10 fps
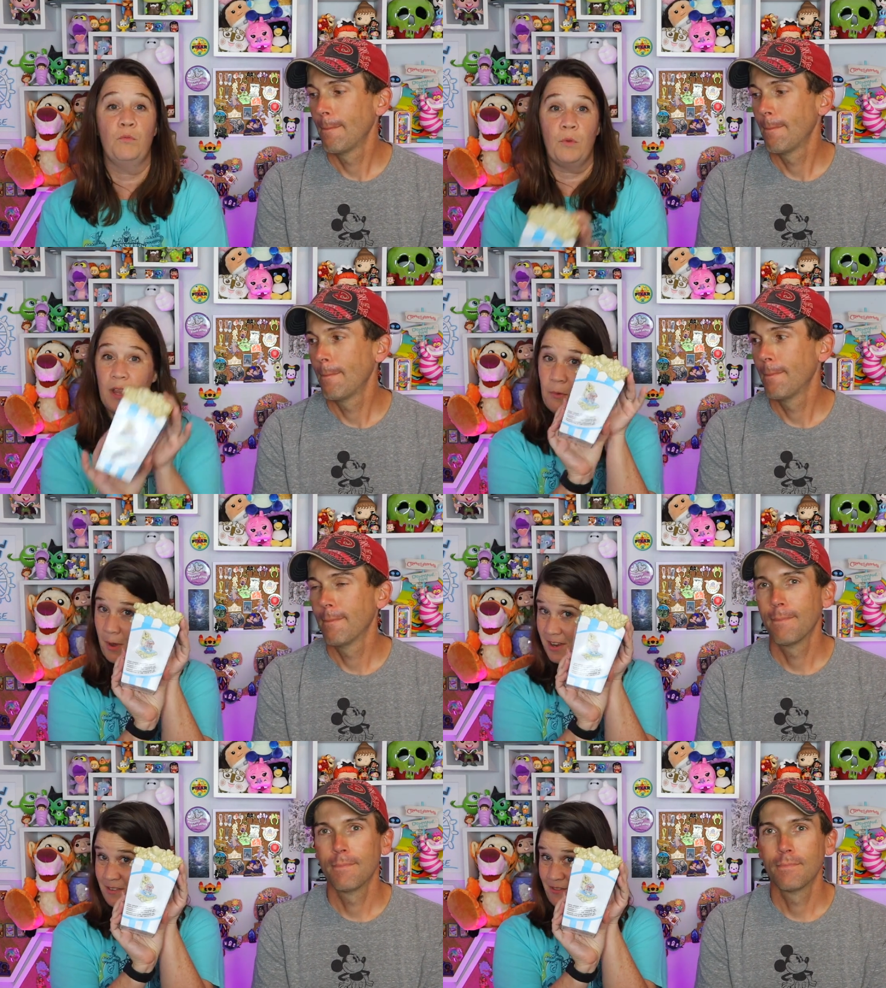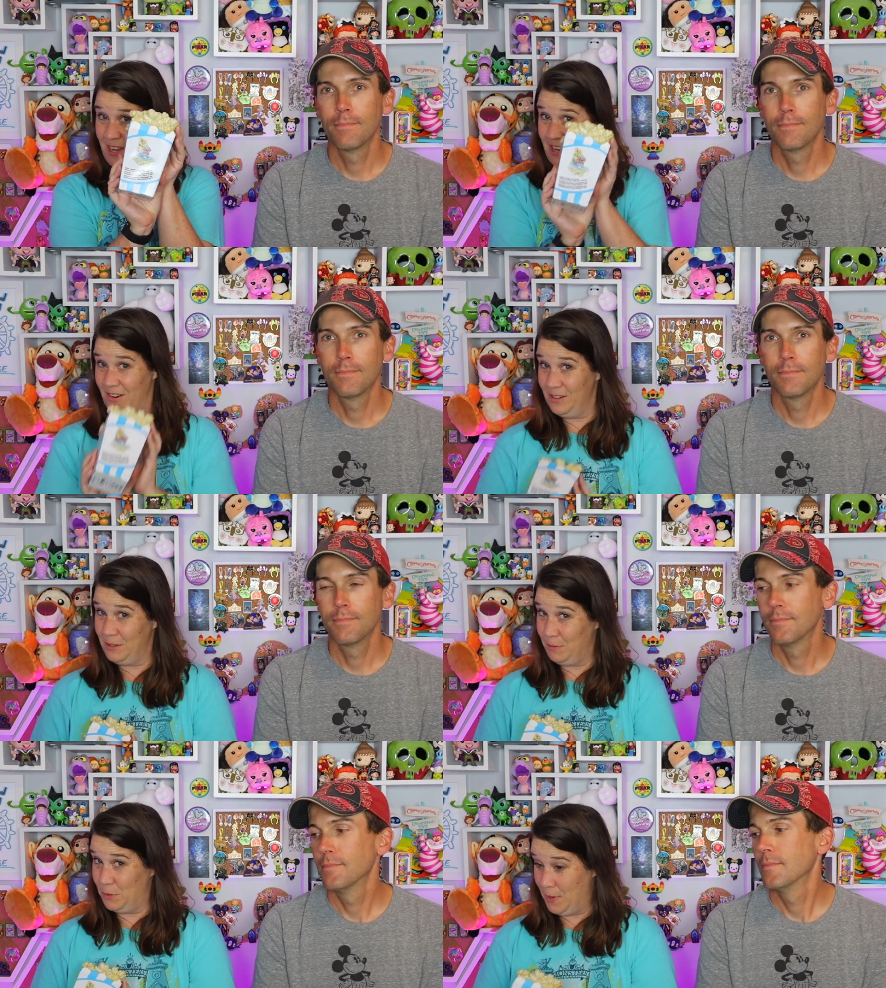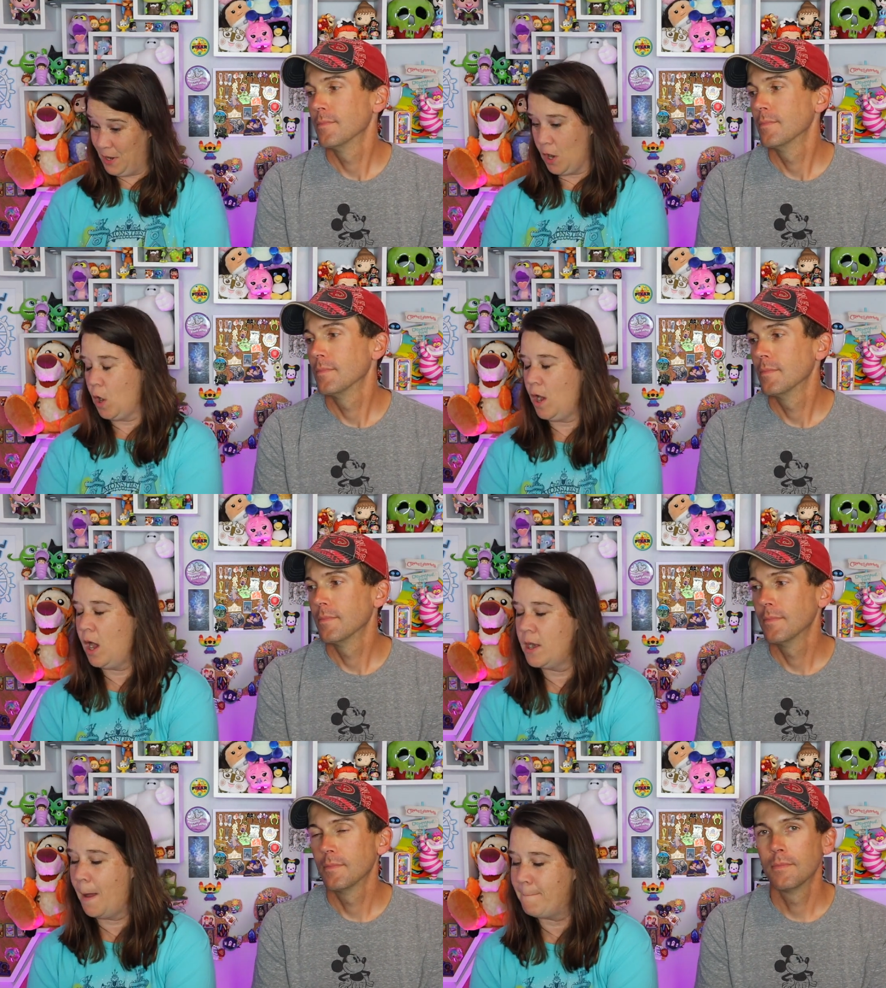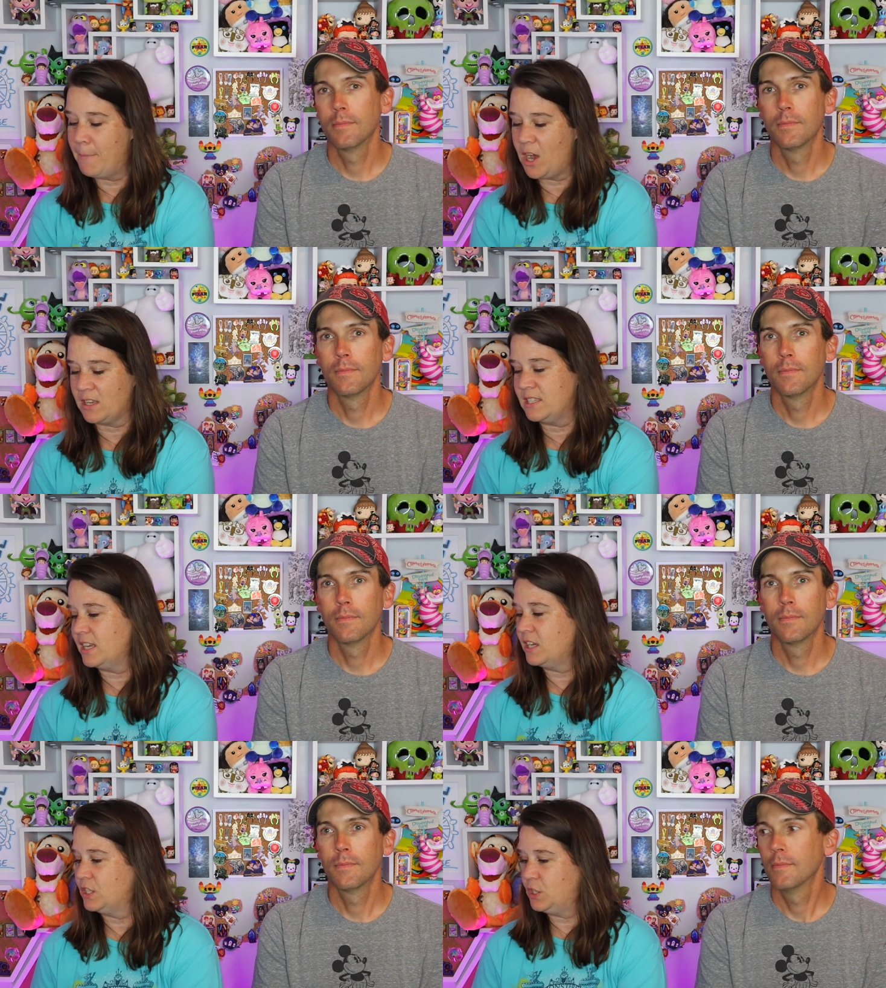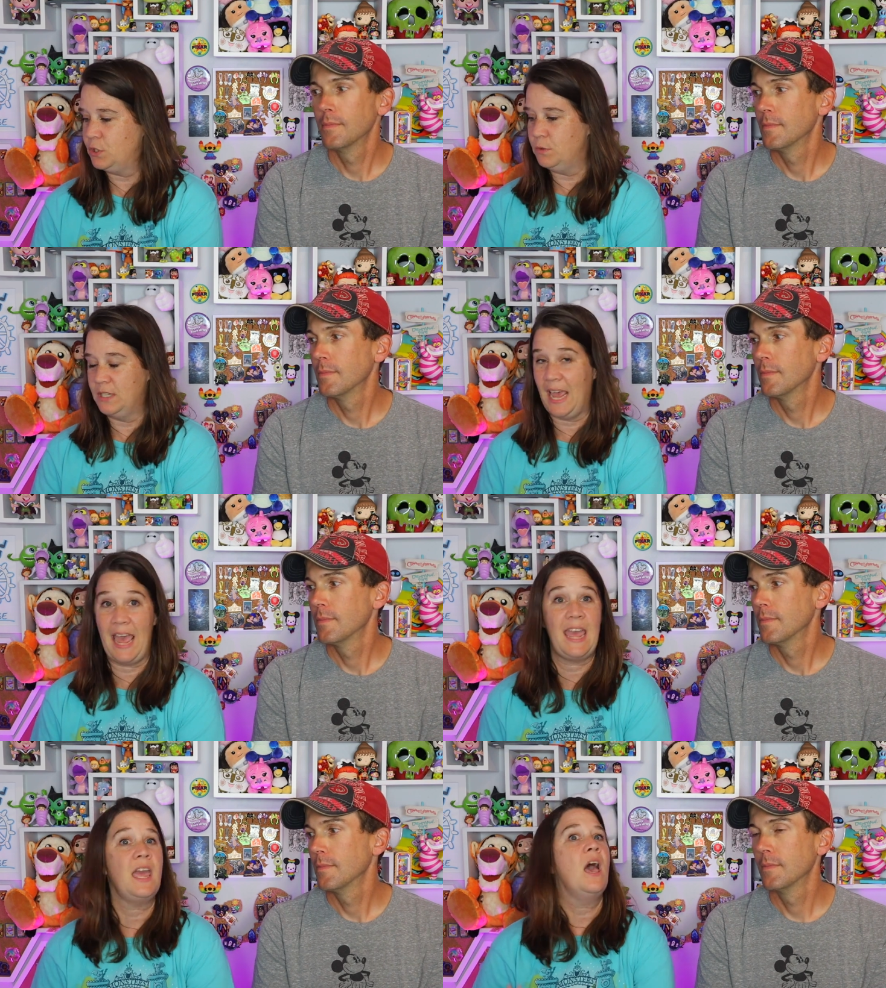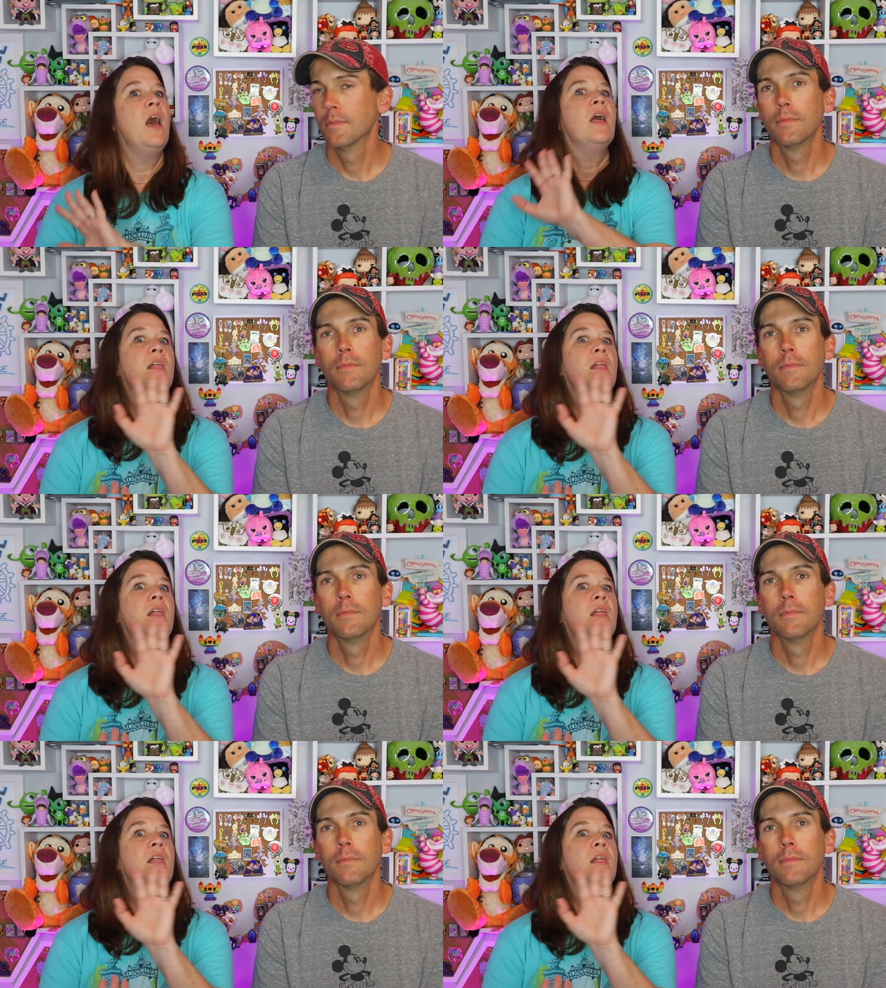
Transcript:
Speaker 1: rewind figures, which we are unboxing today.